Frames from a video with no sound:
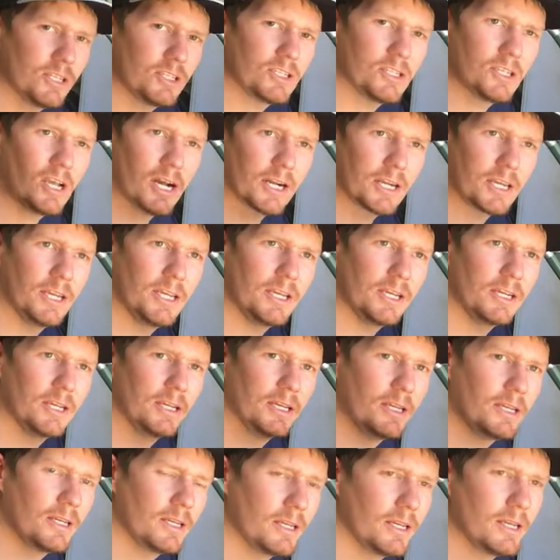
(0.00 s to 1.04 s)
is sucking
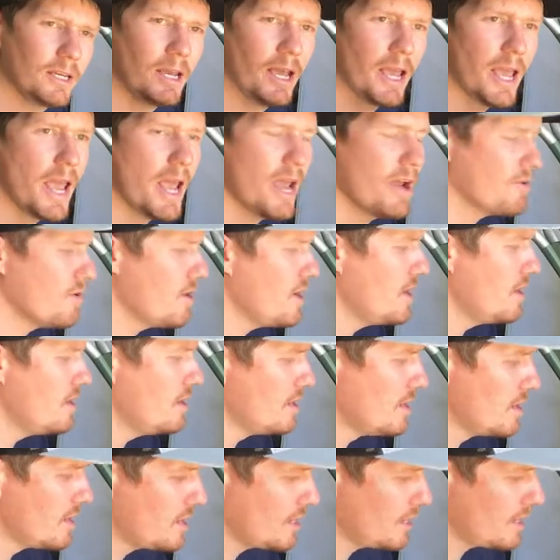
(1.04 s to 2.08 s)
air in,
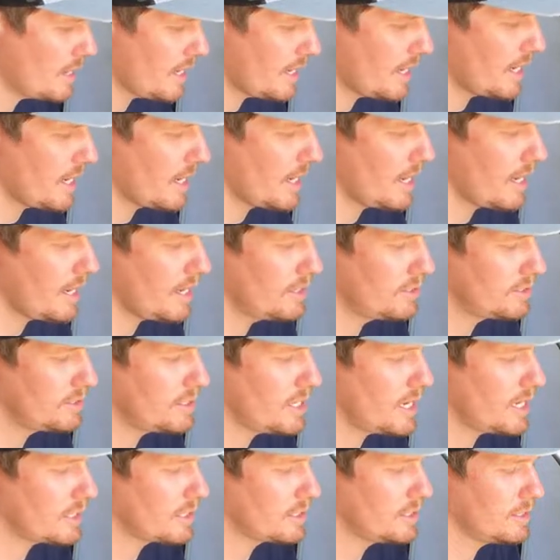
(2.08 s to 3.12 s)
it
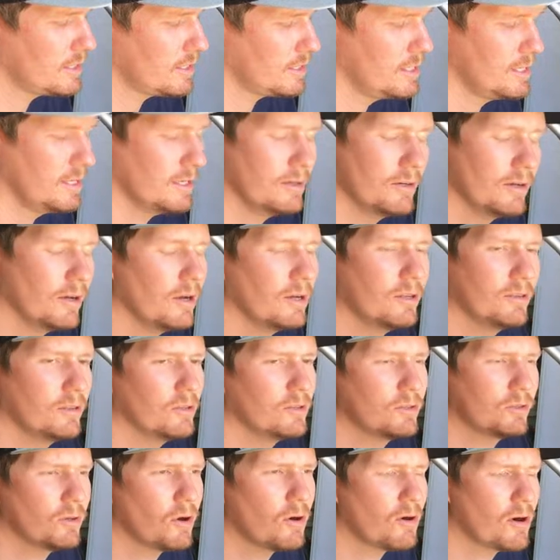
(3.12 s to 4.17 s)
sucks in
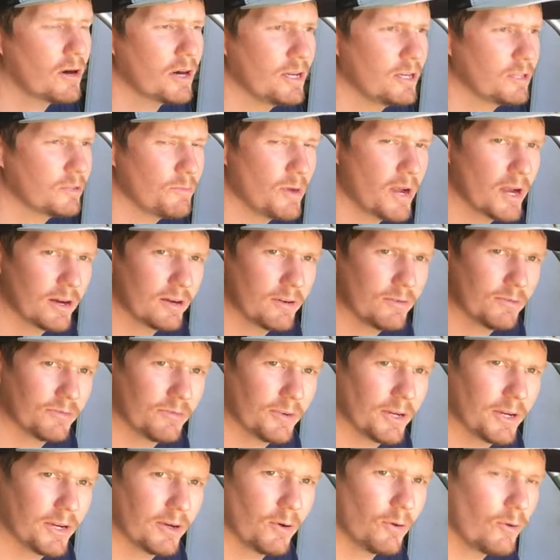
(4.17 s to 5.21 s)
this tiniest amount
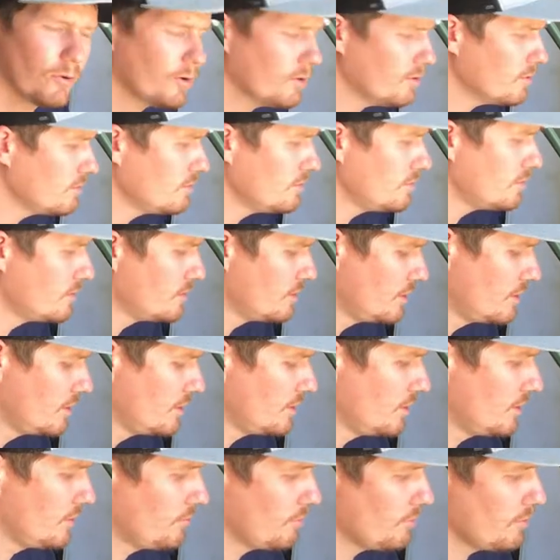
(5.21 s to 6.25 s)
of oil
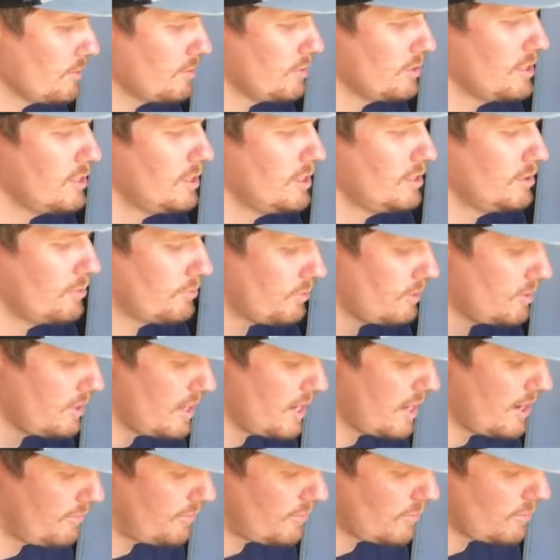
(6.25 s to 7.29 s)
through the air